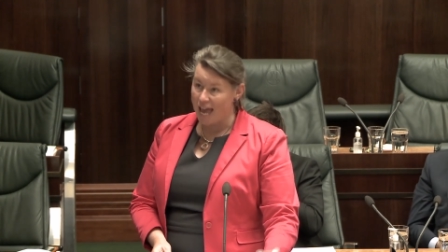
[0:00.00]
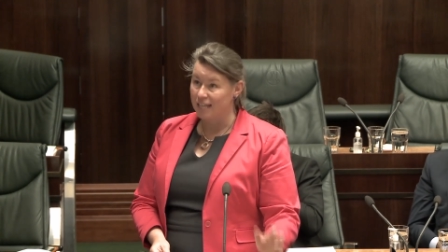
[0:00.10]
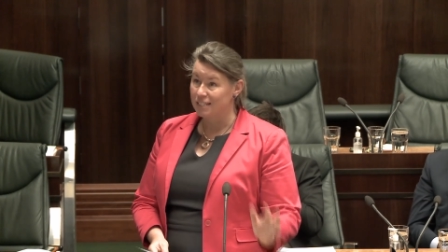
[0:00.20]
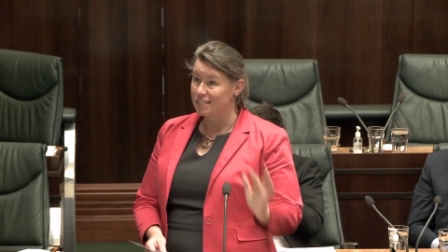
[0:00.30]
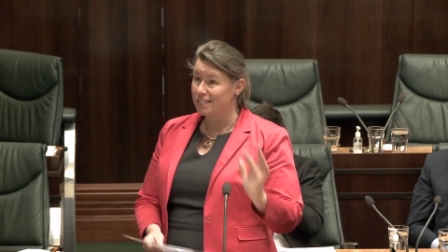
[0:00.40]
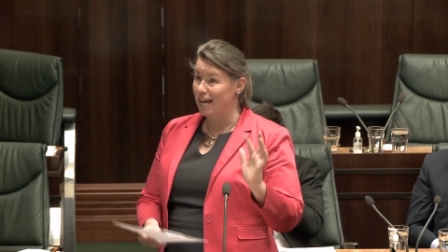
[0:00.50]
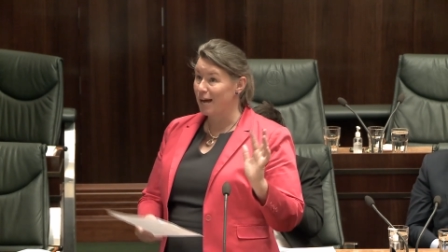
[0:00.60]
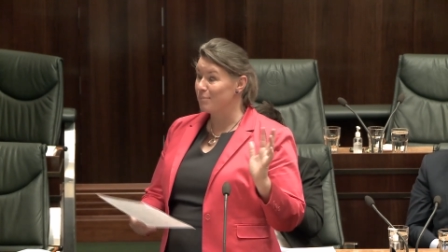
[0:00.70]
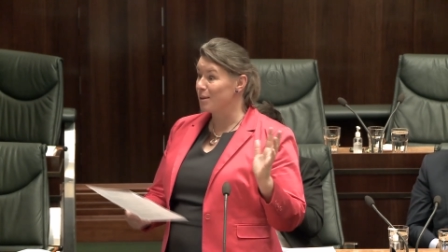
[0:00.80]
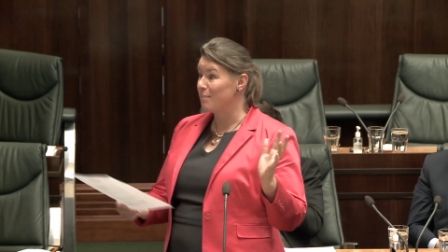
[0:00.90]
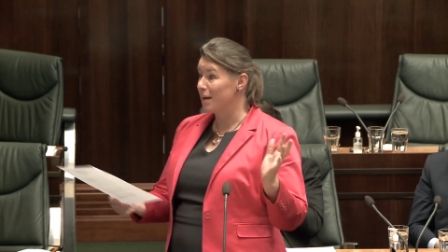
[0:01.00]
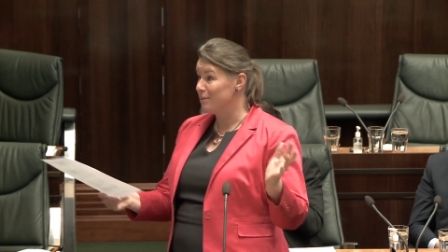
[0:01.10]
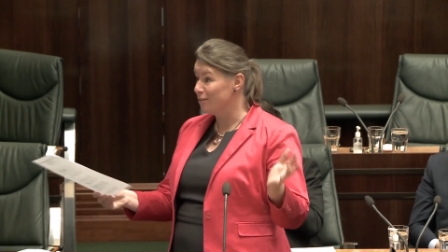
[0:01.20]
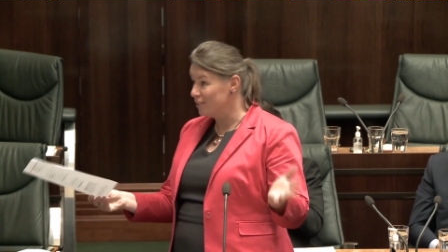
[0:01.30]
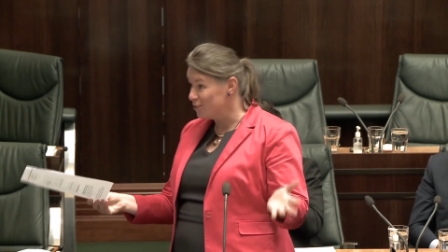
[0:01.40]
and um, it may
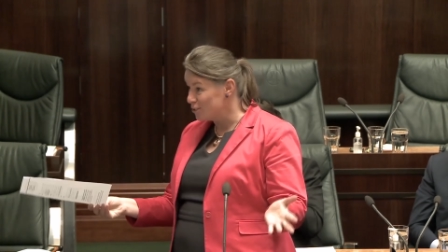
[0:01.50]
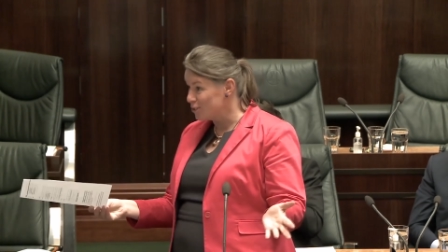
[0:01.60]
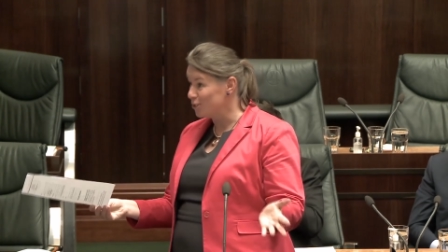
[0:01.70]
be of interest